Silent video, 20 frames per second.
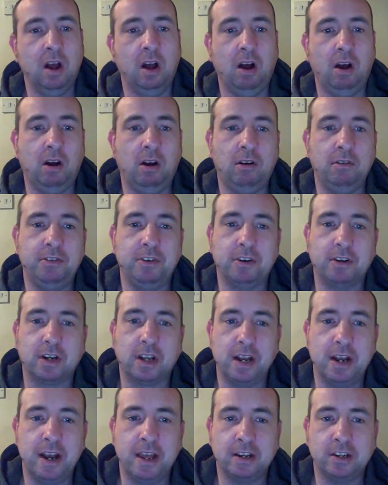Other
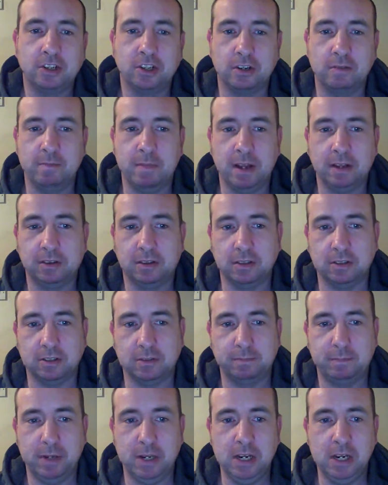connection methods,
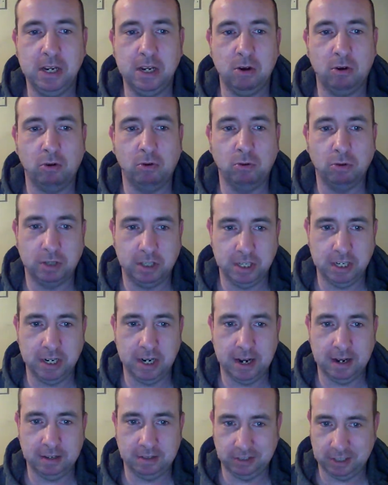
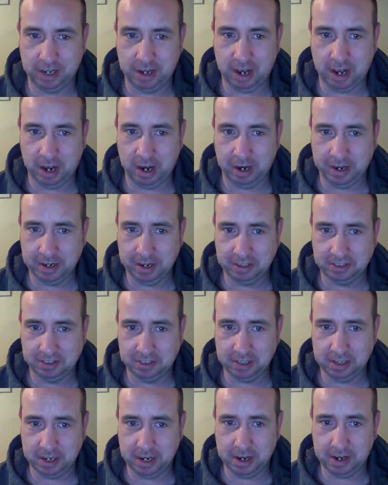POTS and
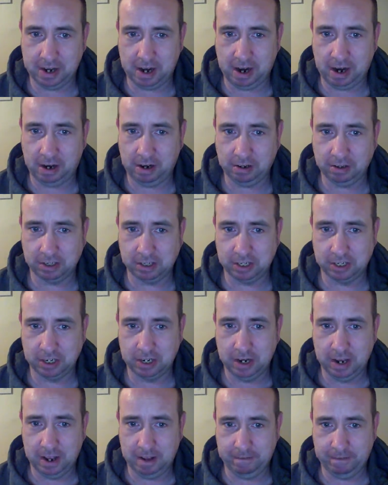ISDN, aren't
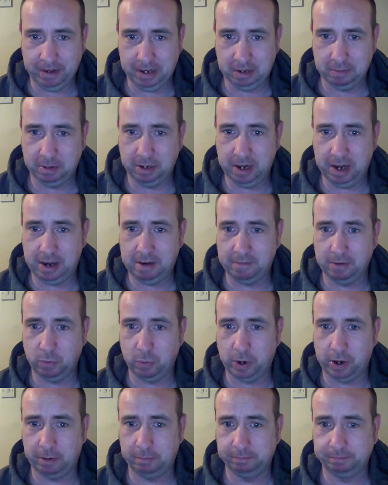available
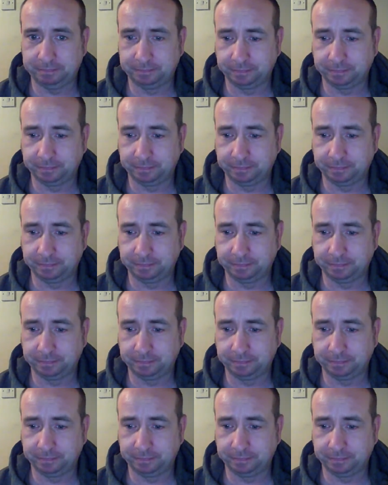everywhere.